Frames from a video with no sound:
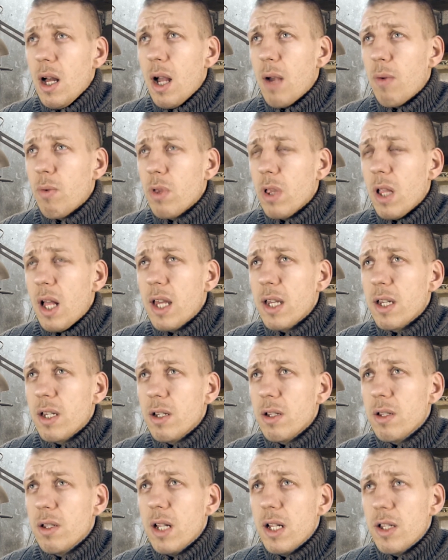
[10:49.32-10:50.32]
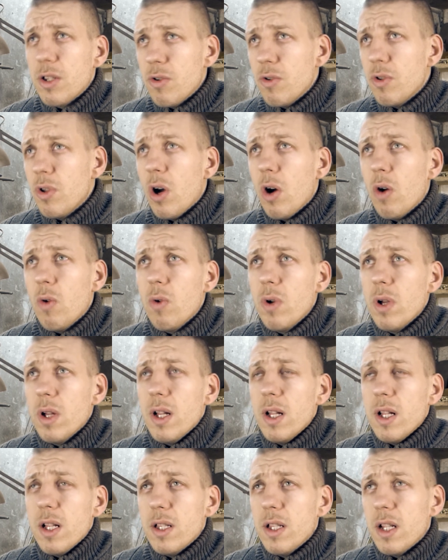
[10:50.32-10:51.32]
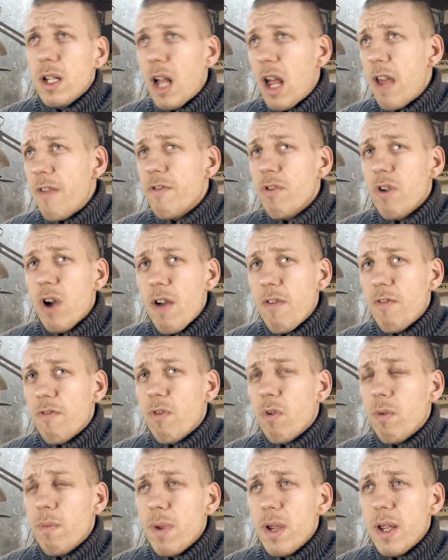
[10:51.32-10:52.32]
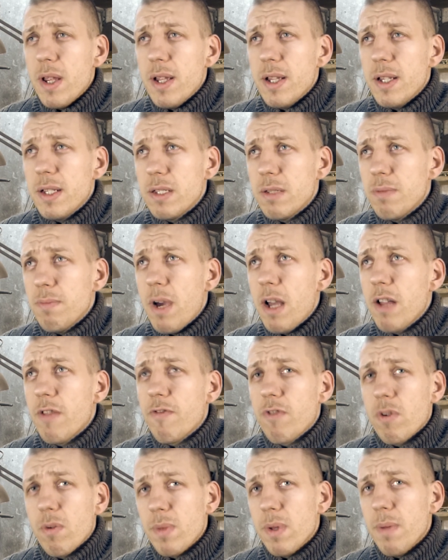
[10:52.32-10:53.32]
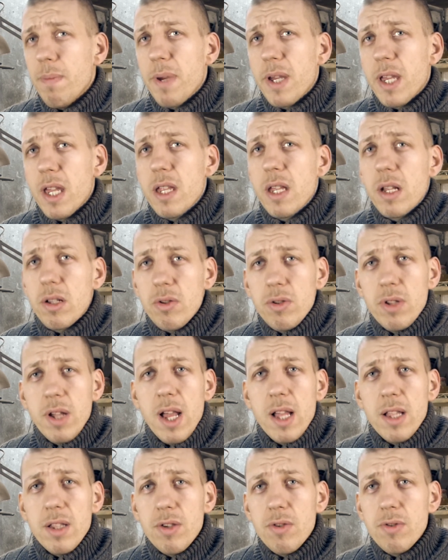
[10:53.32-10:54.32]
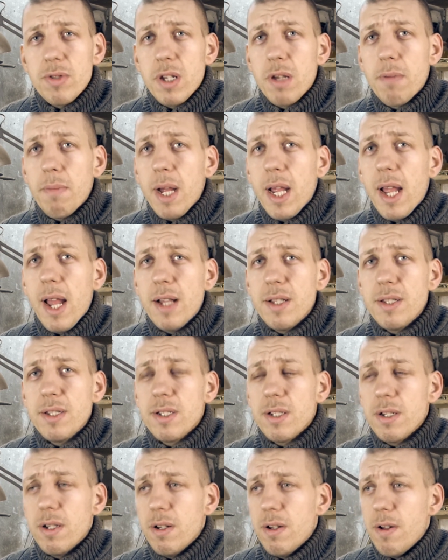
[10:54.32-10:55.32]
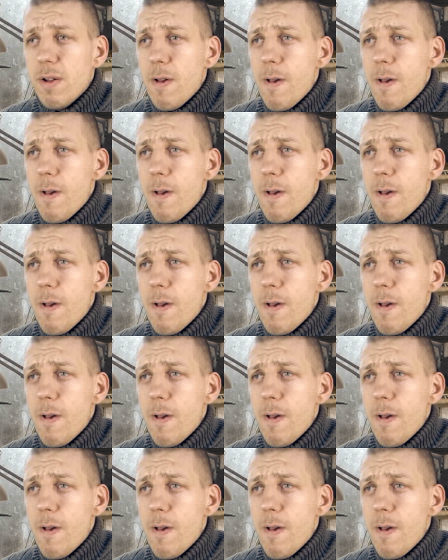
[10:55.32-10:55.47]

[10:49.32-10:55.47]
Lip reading: I would like that, you know, the knife you have from me is made from the beginning to the end using my hands.